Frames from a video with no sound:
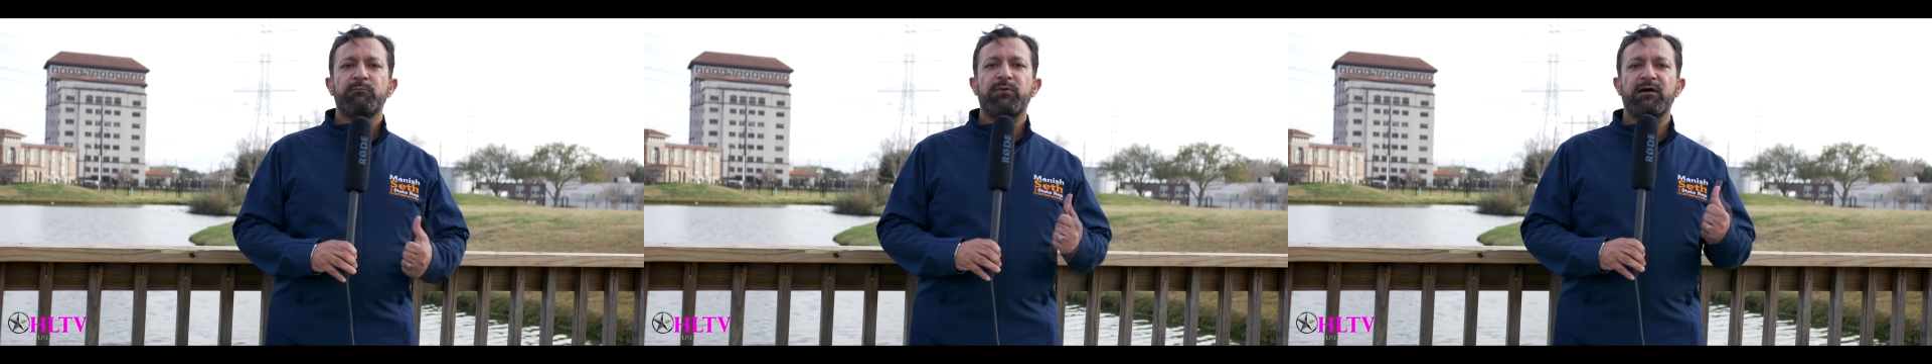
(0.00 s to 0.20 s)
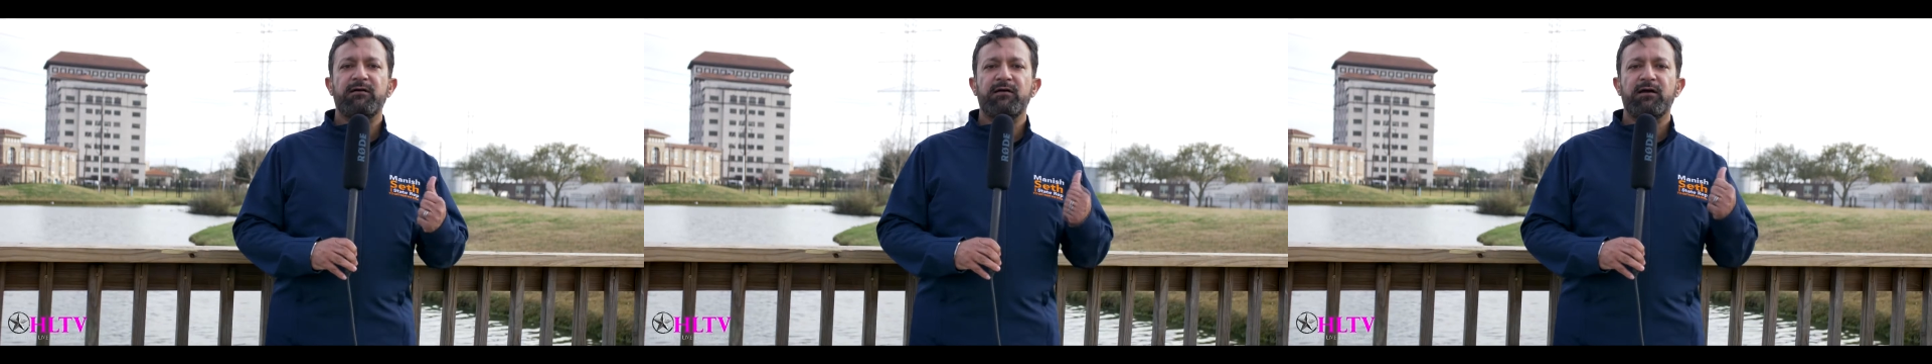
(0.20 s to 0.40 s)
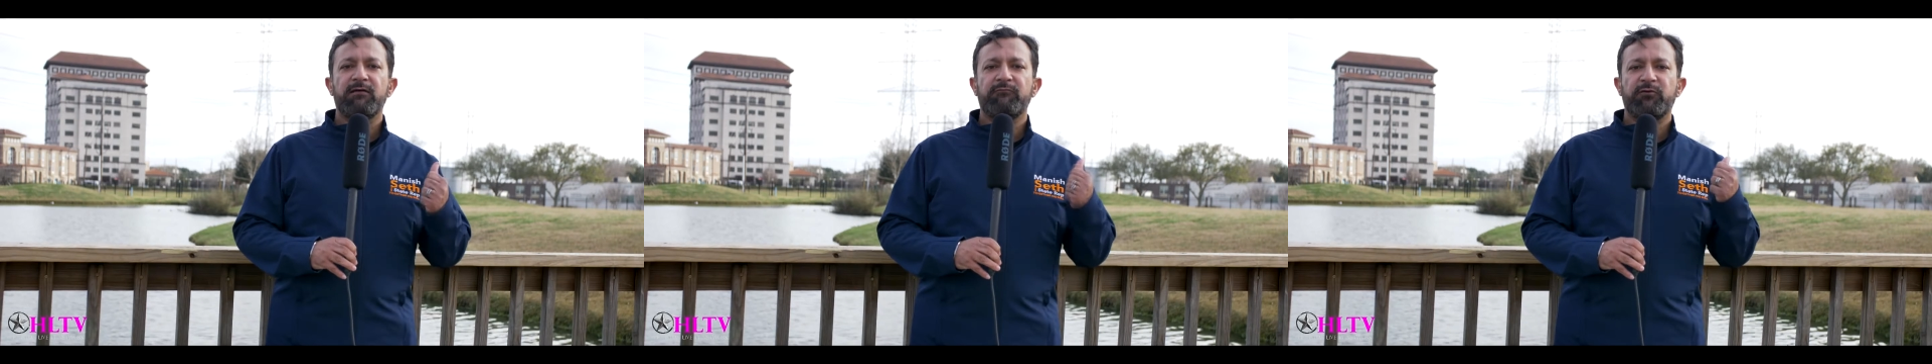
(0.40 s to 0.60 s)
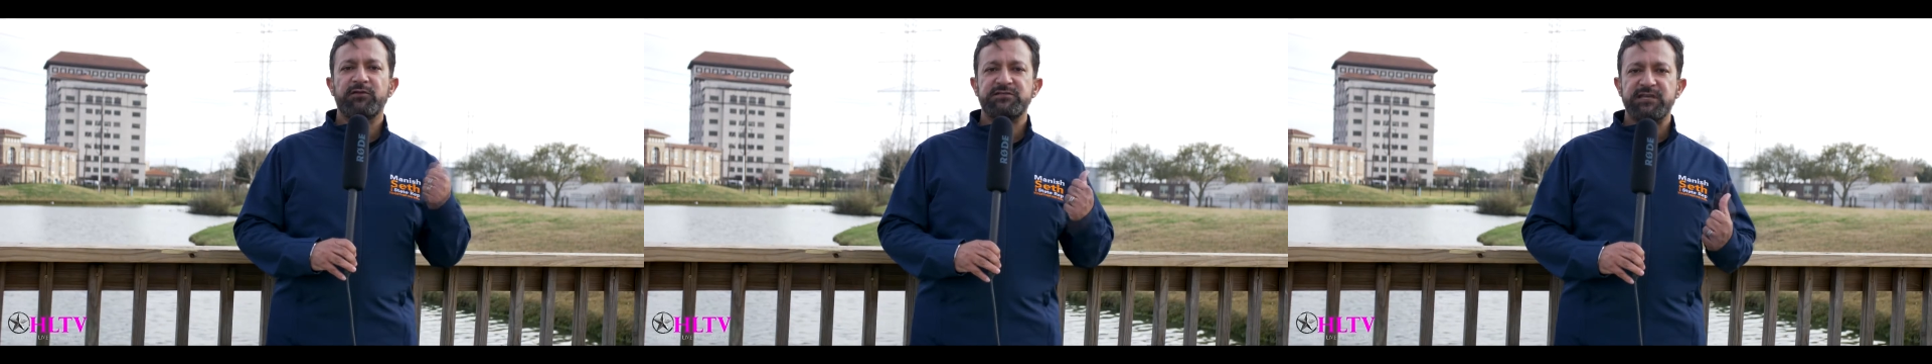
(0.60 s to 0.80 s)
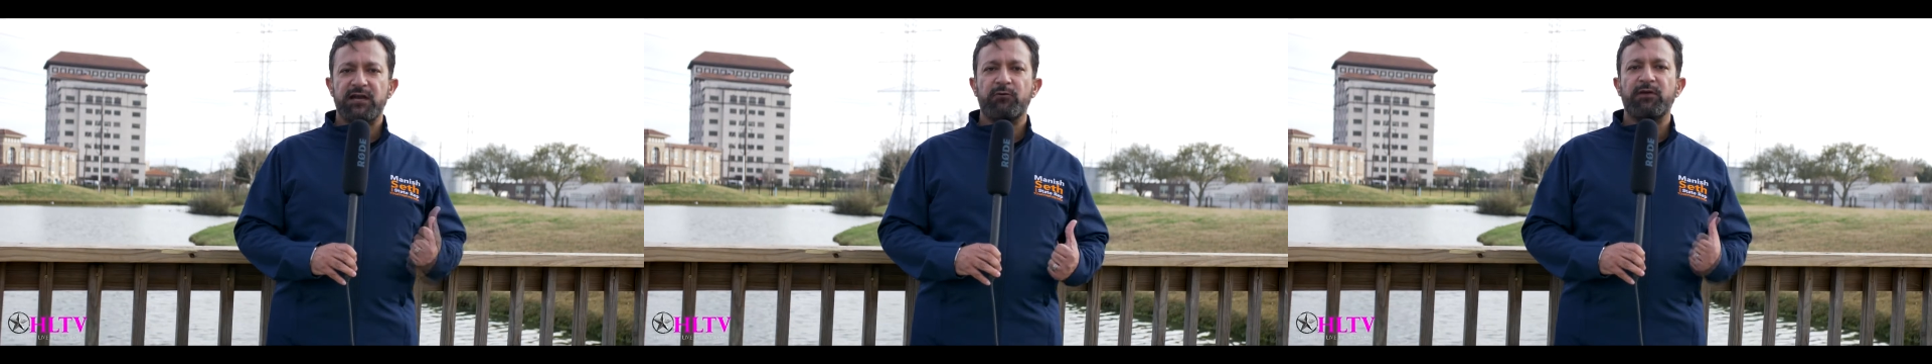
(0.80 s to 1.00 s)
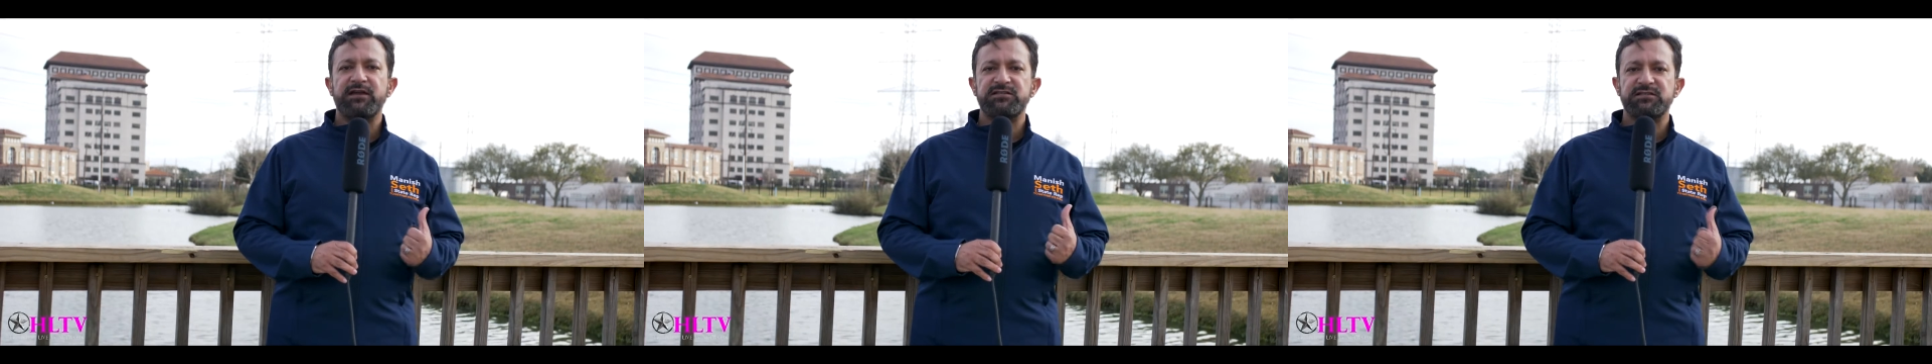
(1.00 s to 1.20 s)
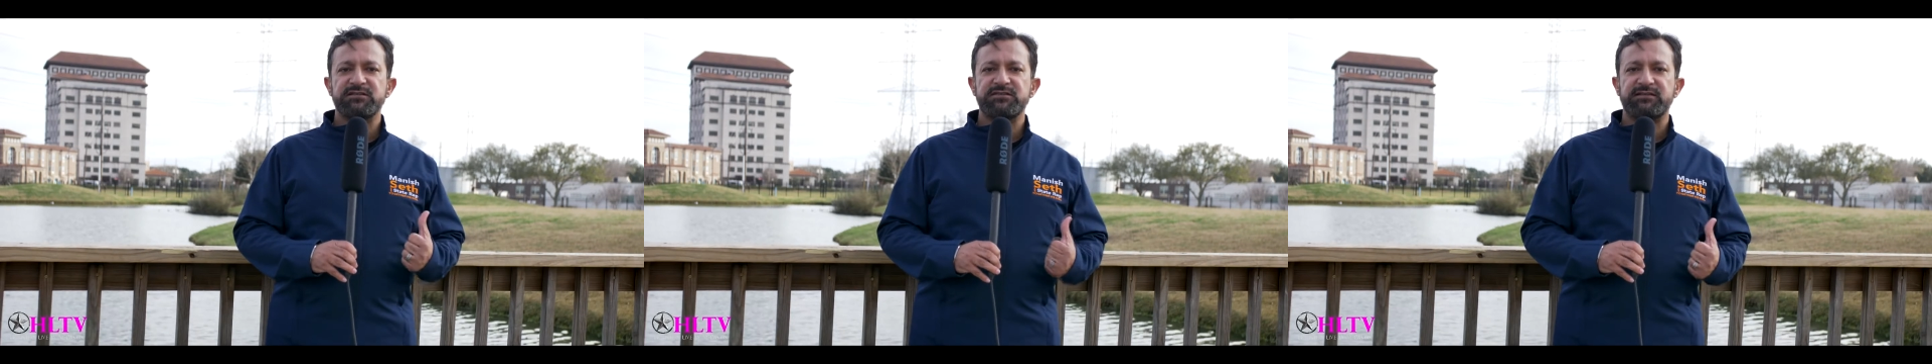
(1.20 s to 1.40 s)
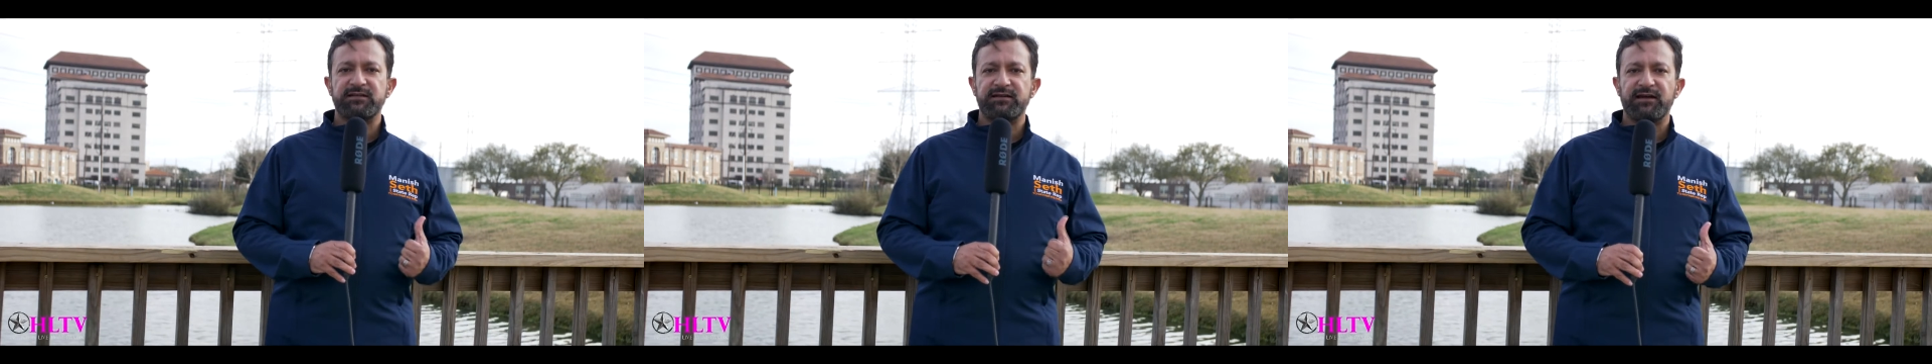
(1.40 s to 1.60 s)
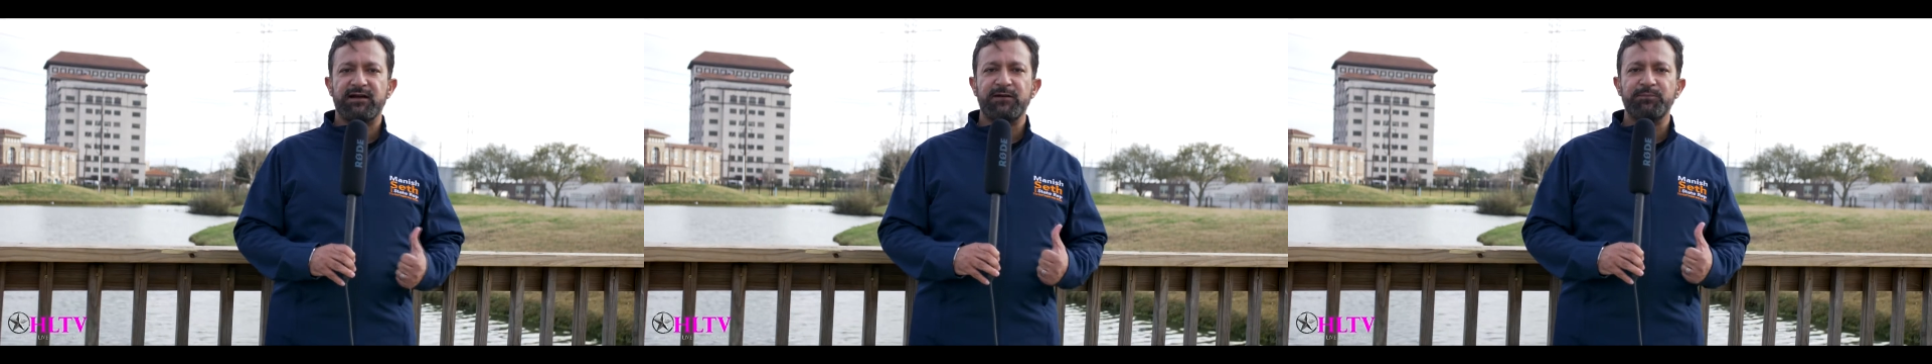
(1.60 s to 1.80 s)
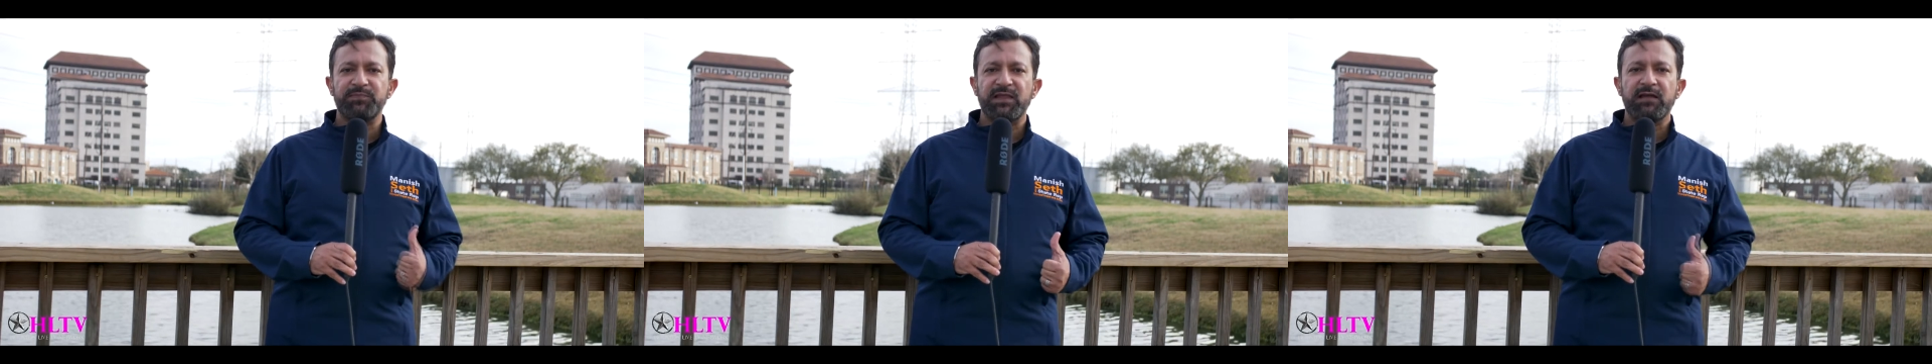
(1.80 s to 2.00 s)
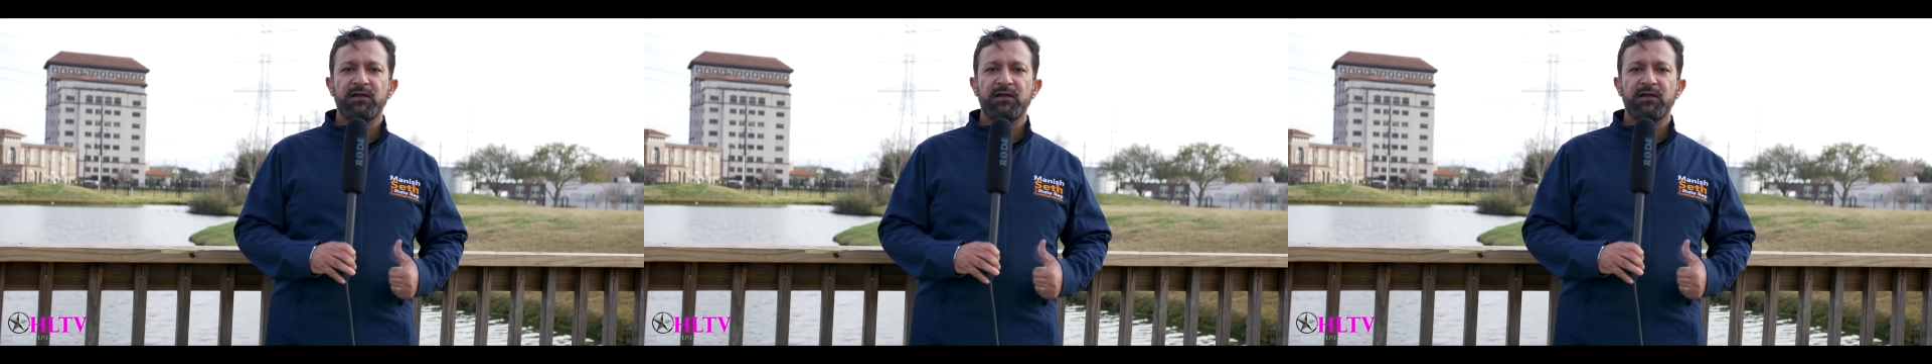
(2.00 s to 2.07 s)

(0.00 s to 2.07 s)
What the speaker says: but for the generations to come.